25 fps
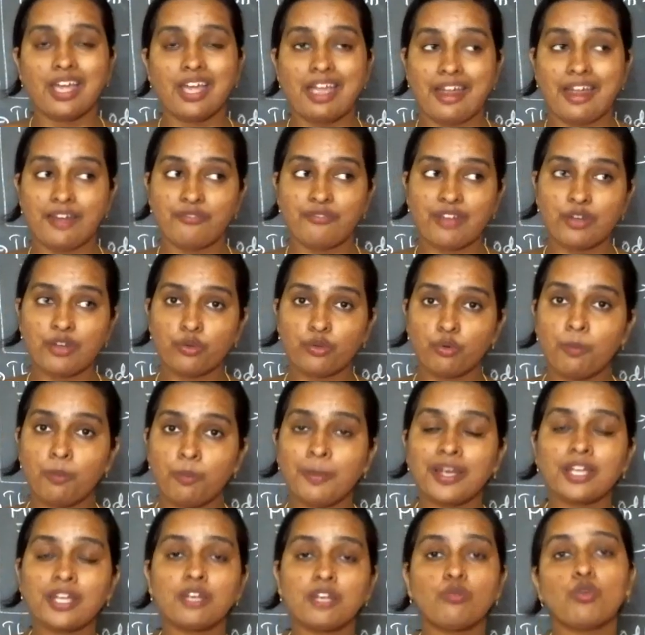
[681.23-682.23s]
And when
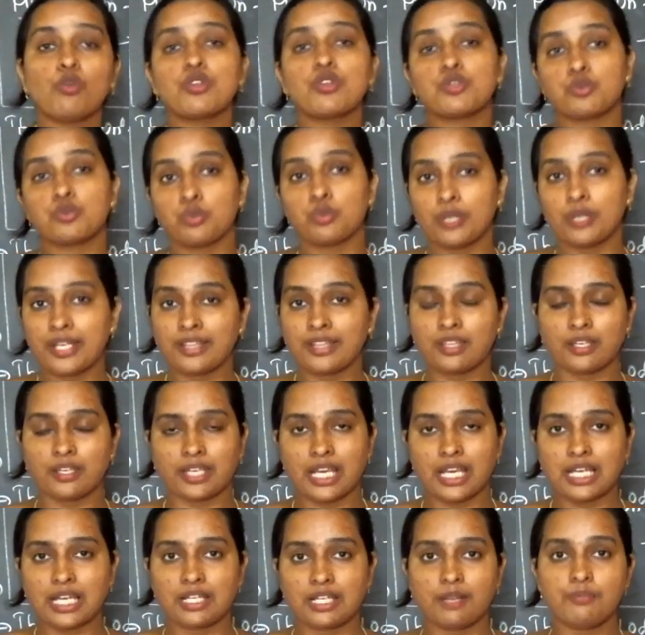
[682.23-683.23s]
Umayyan was ruling the
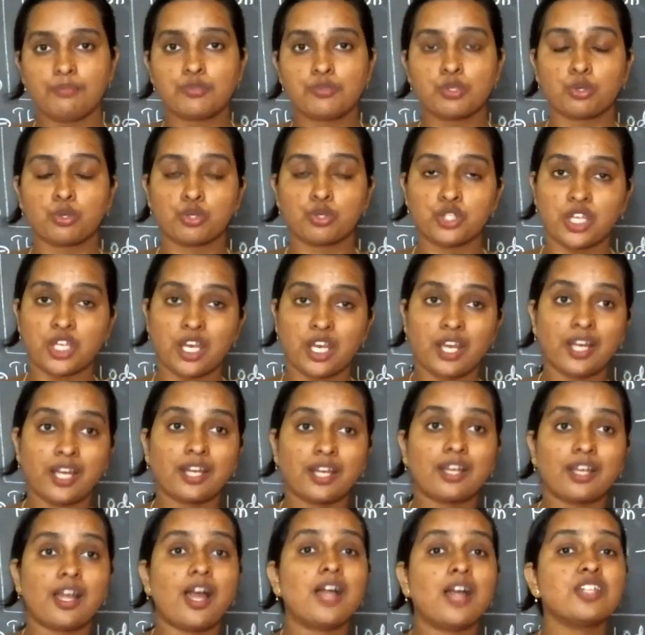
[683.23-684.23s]
kingdom, so
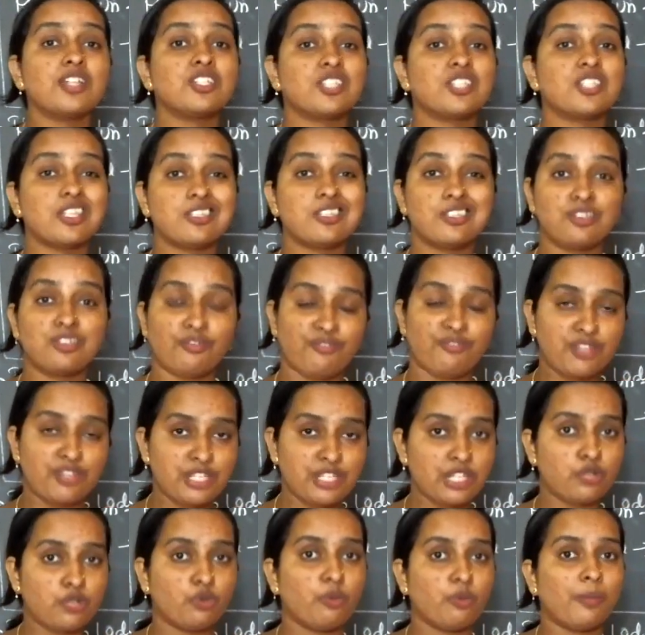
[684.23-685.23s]
Sher Khan just
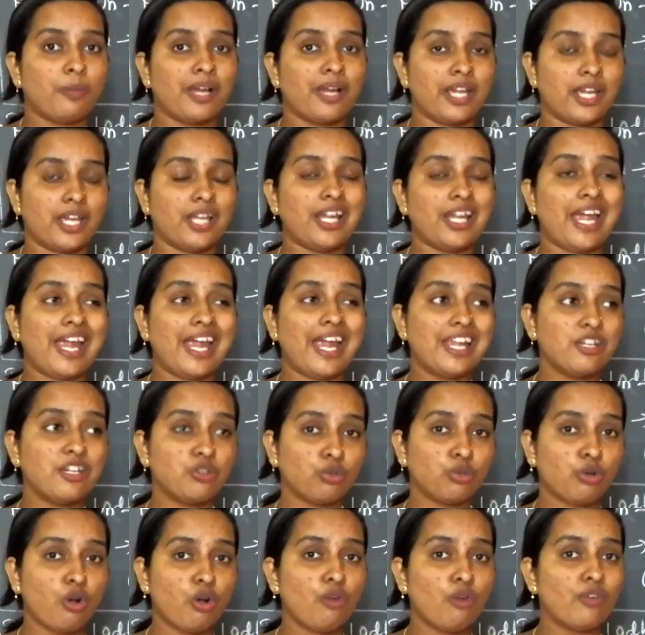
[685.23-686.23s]
defeated Umayyan and
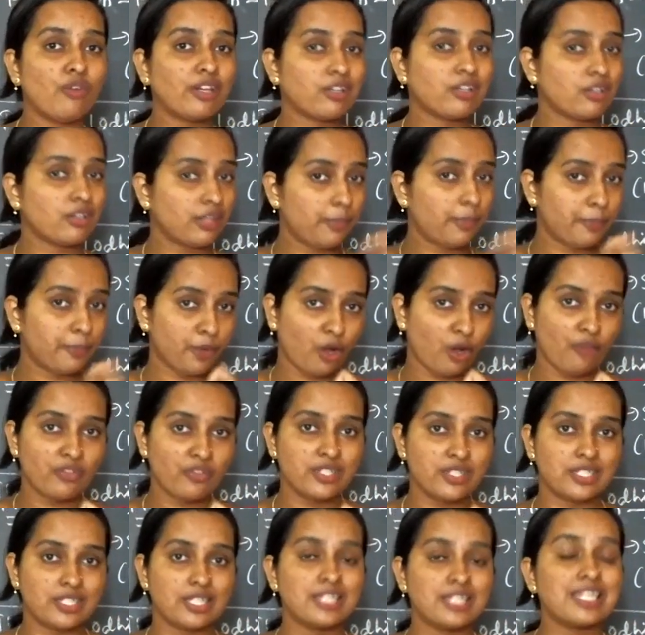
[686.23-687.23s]
took over the
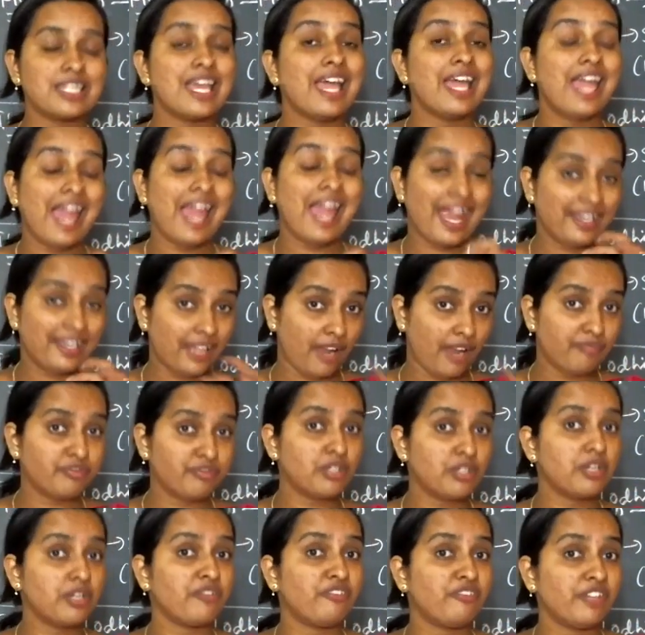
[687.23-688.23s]
provinces. And
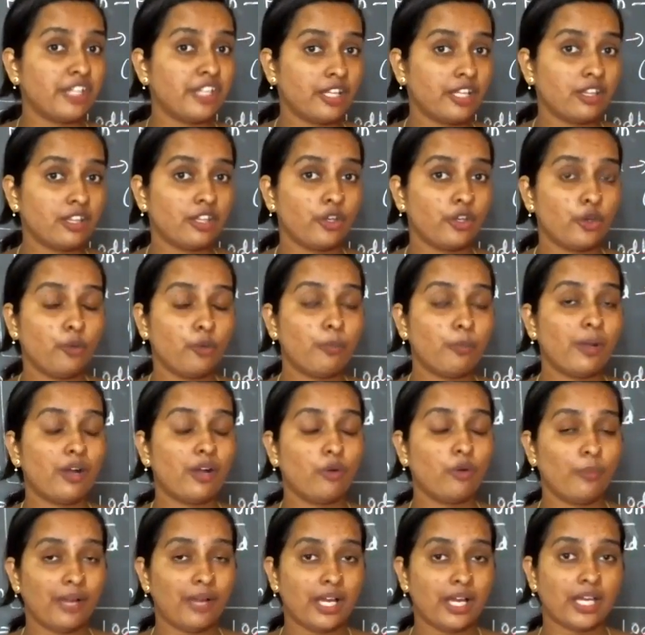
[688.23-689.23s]
after defeating the
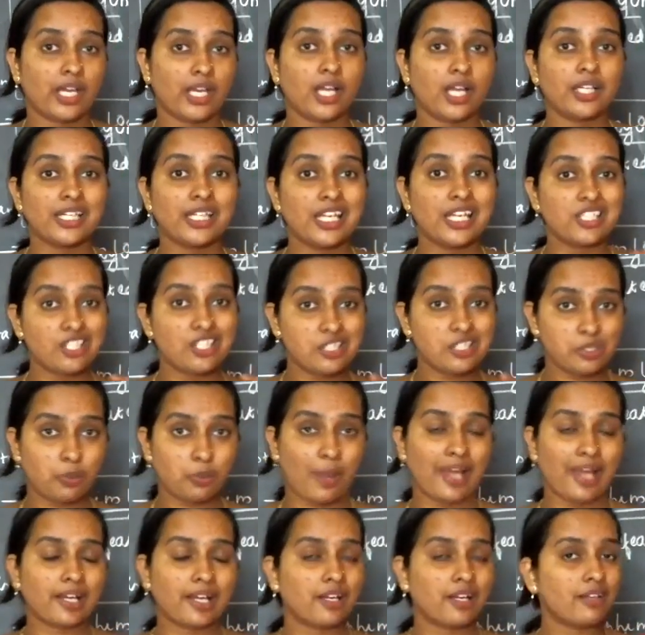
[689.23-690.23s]
Umayyan, he just
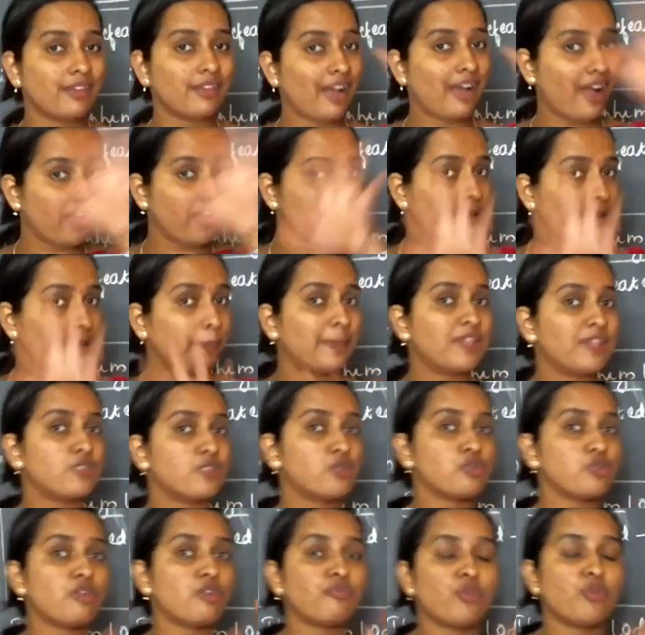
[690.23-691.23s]
conquered the other
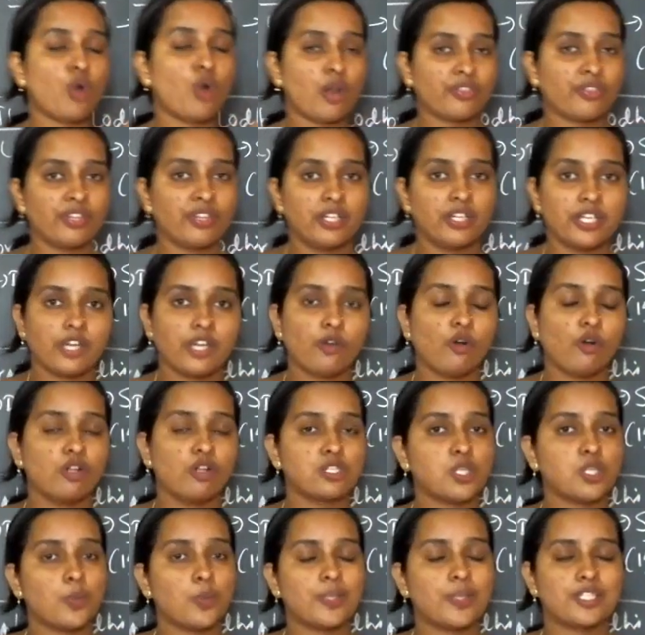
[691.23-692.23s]
places of North India
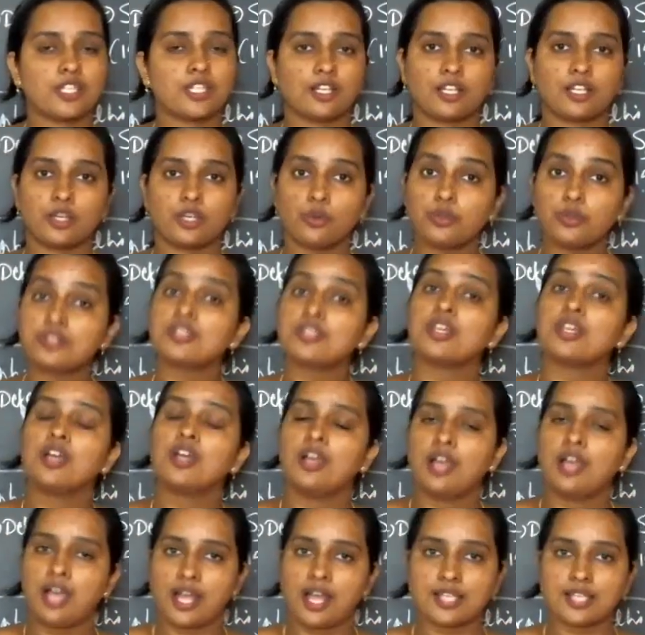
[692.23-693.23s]
also, which includes
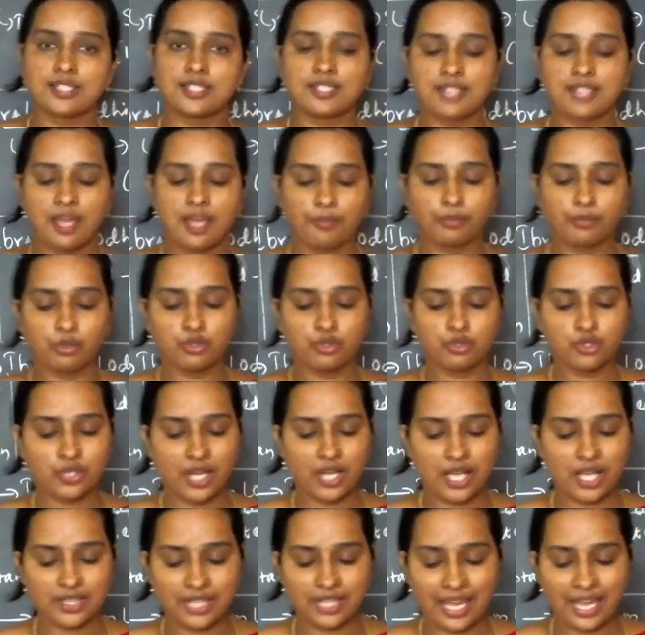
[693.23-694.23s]
Assam,
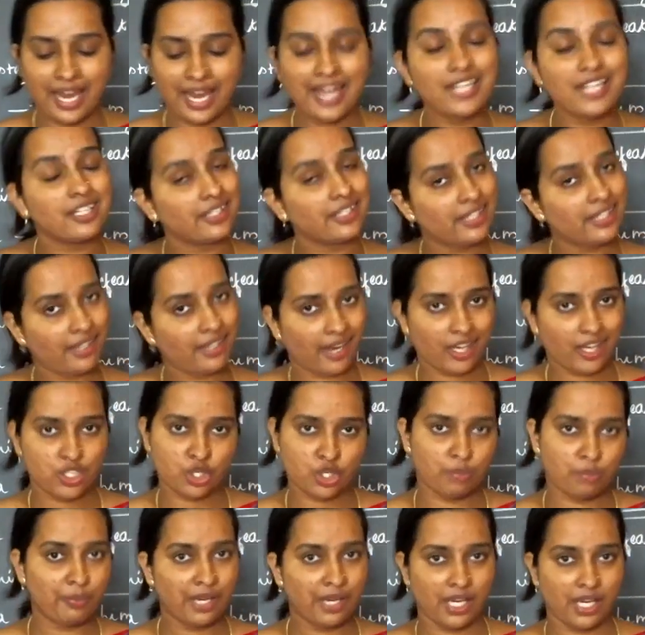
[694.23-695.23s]
Gujarat and
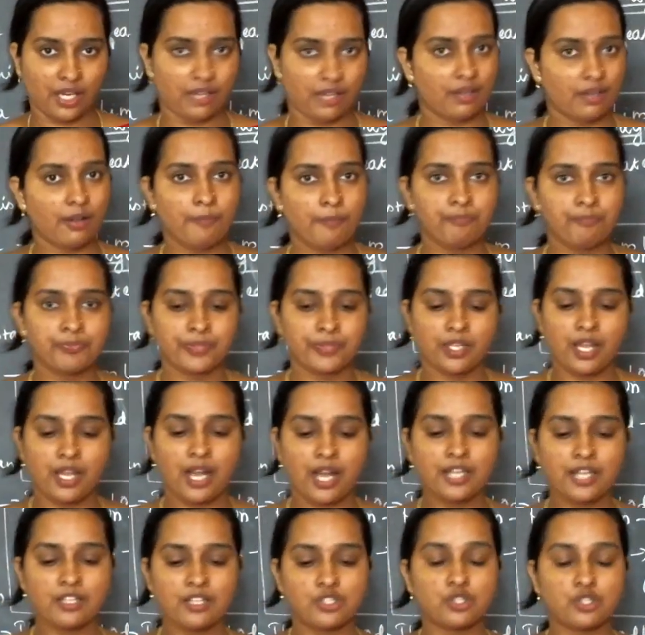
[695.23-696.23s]
Kashmir.
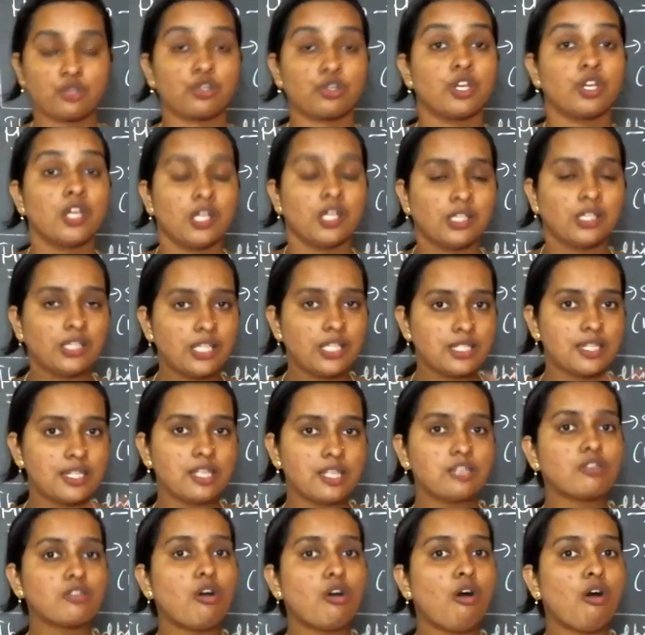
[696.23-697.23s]
Understood? This
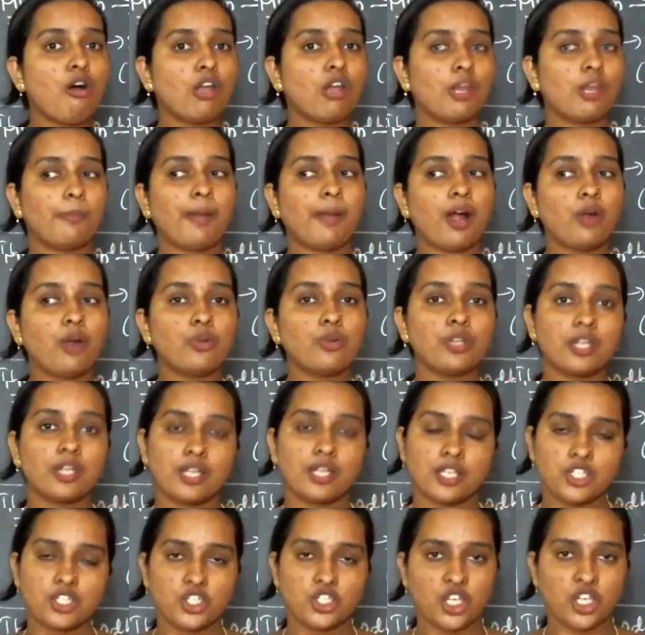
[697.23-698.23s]
is all about
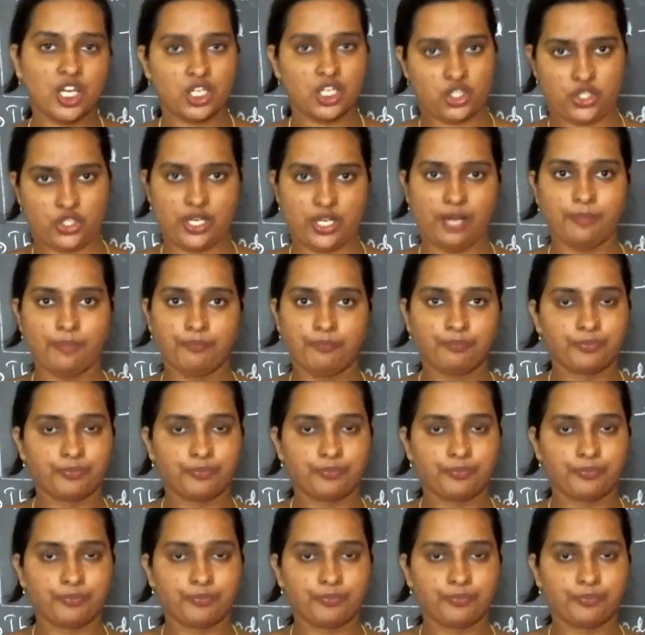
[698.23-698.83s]
Sher Shah.